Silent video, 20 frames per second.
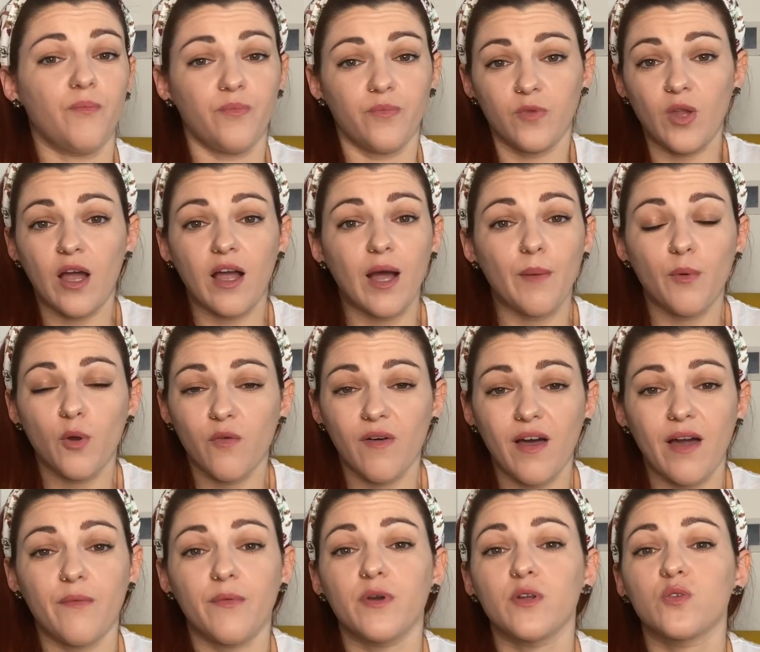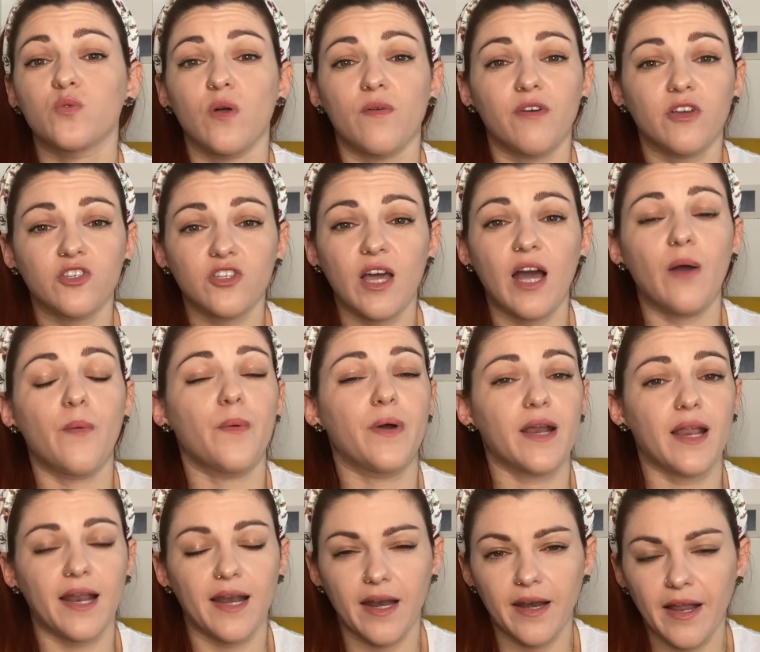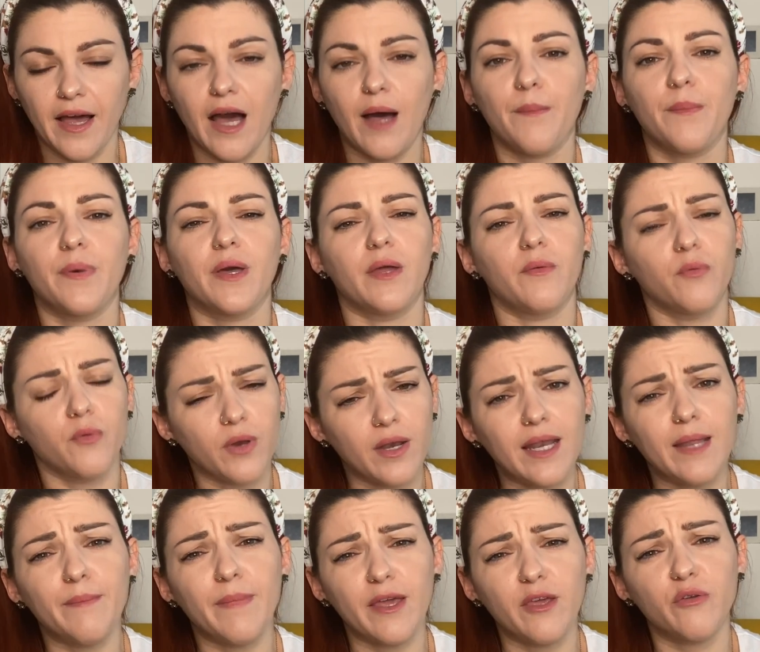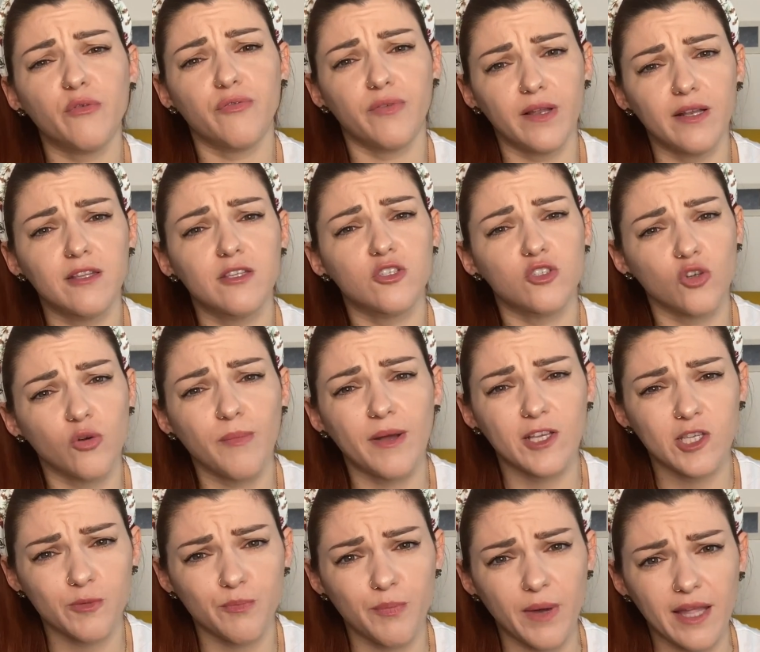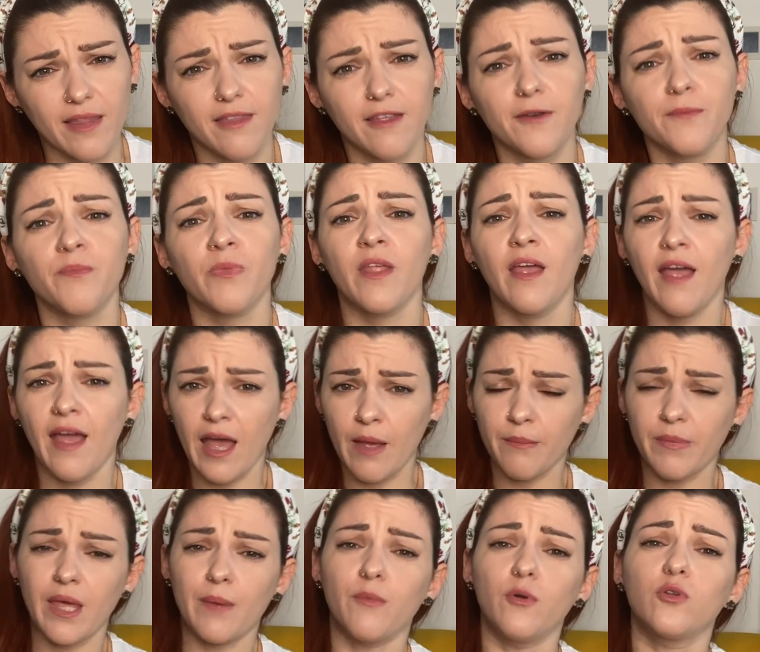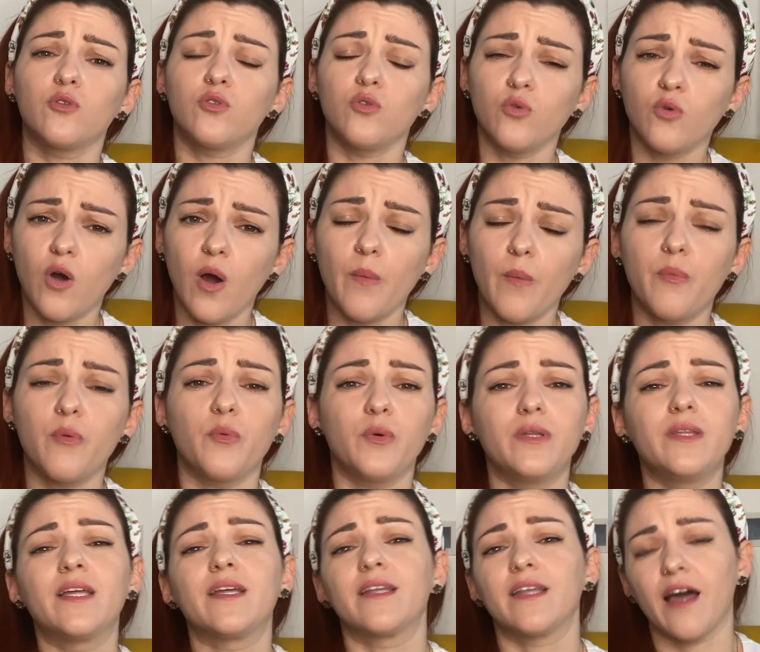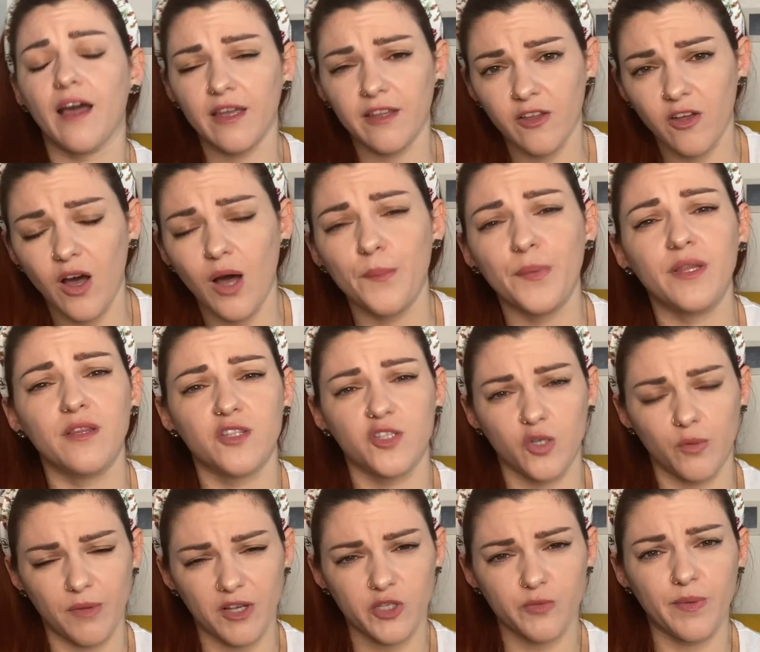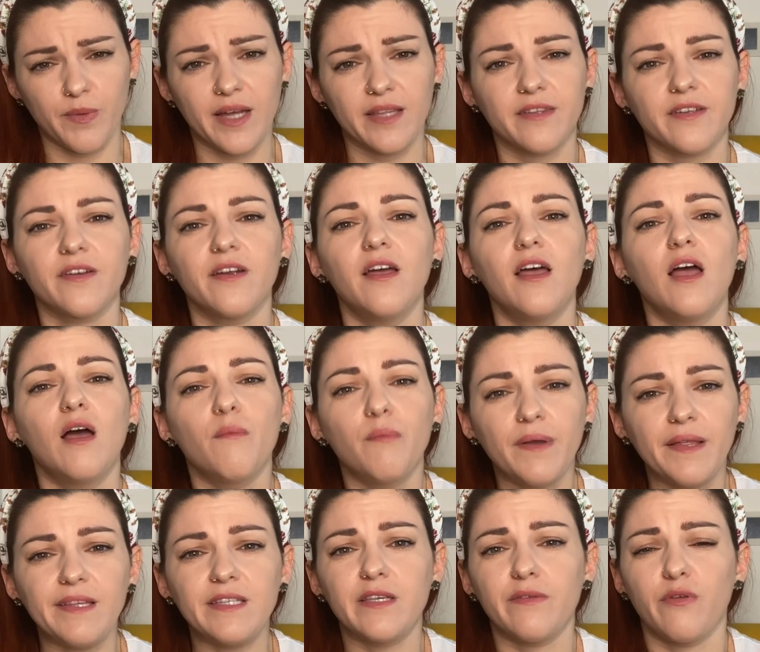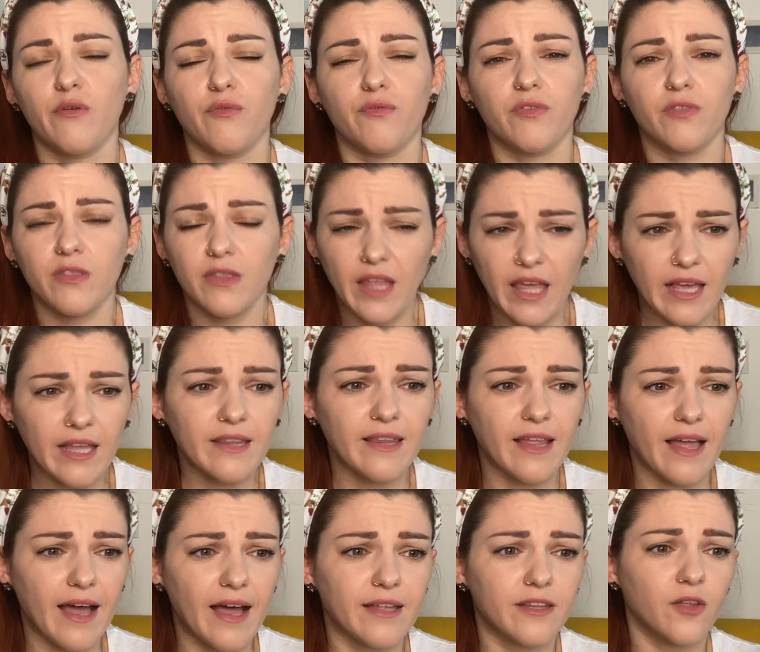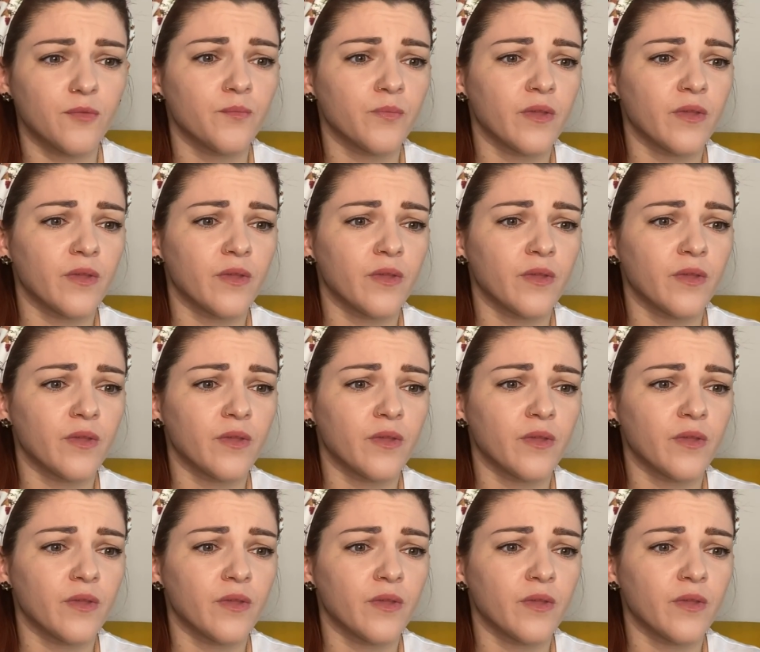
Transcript: a couple of hours to have a shower and a nap, it will really make you feel so much better and be able to cope with the night coming so much better. Please, if you think that